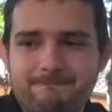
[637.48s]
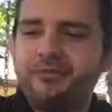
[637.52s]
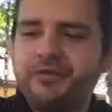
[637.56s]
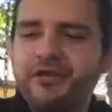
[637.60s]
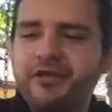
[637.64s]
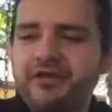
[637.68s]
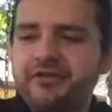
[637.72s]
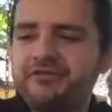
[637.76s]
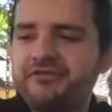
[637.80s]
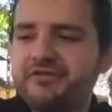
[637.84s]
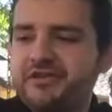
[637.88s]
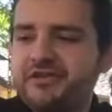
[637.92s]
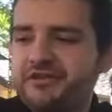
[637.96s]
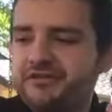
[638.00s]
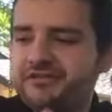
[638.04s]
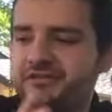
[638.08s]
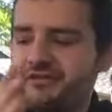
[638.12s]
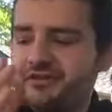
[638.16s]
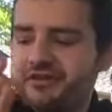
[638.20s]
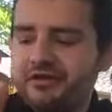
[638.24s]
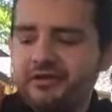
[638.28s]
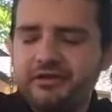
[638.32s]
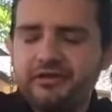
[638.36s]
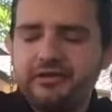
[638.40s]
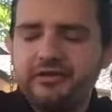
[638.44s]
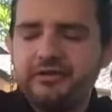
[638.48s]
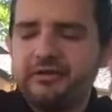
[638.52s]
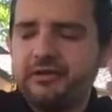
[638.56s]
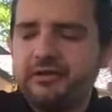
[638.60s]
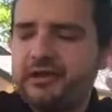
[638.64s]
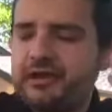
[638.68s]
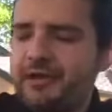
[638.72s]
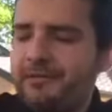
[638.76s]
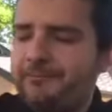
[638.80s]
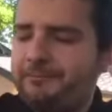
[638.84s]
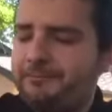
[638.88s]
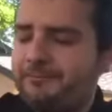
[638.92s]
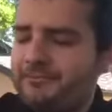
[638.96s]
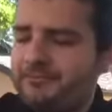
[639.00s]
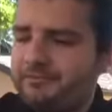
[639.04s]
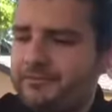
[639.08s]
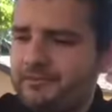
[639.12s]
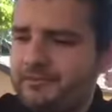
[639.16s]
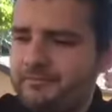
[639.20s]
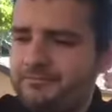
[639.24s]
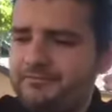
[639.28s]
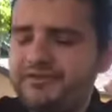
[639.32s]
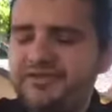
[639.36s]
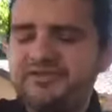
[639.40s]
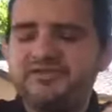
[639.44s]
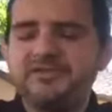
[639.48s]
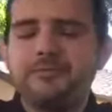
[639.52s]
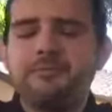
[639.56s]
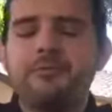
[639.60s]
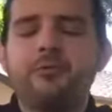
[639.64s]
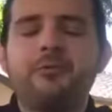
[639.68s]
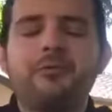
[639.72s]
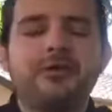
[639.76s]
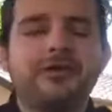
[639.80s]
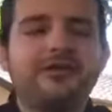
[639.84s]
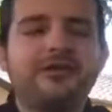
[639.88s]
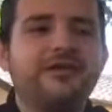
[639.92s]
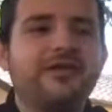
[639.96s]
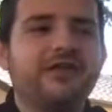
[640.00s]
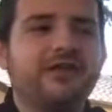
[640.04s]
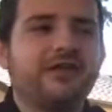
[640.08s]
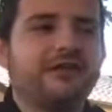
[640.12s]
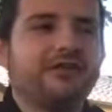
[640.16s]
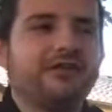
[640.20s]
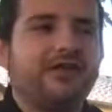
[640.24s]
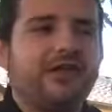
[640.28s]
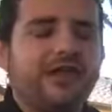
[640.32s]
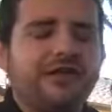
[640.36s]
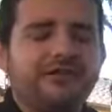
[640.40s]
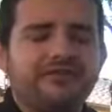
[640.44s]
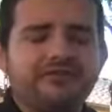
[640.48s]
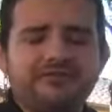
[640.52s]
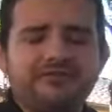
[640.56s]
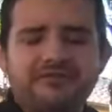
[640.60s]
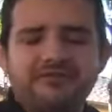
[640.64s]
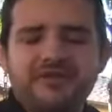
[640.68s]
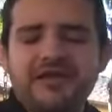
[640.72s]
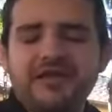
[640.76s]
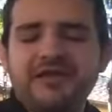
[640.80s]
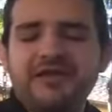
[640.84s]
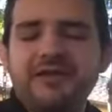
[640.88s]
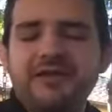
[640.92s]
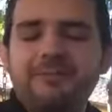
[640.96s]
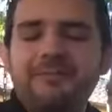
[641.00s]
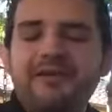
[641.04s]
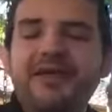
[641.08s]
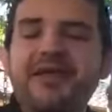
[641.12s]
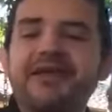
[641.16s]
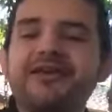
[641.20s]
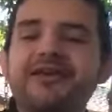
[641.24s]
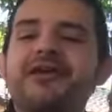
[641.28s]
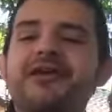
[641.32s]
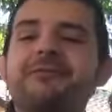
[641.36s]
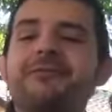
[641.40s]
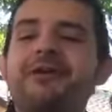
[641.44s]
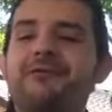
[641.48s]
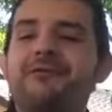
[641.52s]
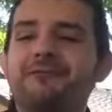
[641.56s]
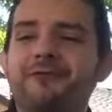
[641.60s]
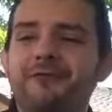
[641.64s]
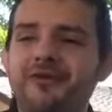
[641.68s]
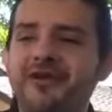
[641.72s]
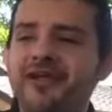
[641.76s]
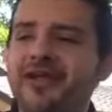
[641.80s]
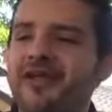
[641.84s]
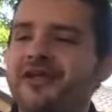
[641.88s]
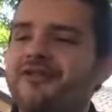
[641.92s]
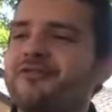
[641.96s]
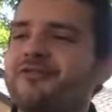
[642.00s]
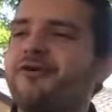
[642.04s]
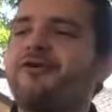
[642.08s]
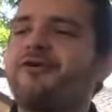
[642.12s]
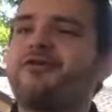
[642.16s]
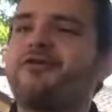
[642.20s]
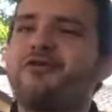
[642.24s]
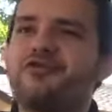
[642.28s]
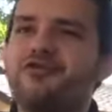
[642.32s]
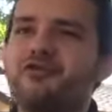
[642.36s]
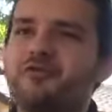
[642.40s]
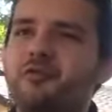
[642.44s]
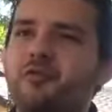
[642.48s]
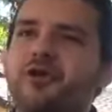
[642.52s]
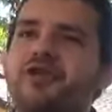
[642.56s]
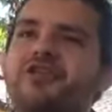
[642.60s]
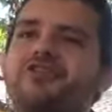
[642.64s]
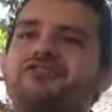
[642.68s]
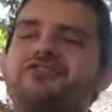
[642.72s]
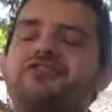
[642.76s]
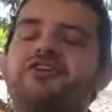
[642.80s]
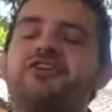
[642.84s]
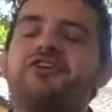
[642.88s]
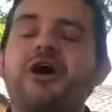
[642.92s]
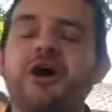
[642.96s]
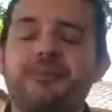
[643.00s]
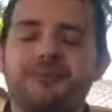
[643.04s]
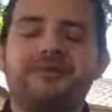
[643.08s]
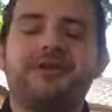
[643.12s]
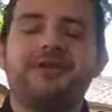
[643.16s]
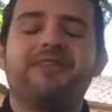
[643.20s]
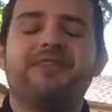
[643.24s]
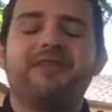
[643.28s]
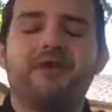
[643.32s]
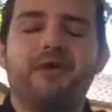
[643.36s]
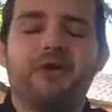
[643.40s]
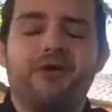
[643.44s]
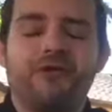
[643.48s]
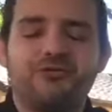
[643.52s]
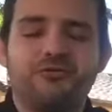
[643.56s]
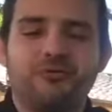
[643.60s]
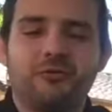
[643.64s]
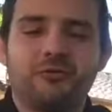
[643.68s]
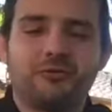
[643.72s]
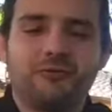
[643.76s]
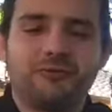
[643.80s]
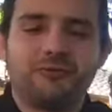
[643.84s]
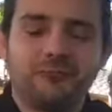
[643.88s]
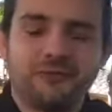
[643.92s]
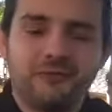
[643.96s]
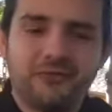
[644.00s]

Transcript: things. I'm disappointed that it has taken a pandemic for NASCAR to switch it up in the All-Star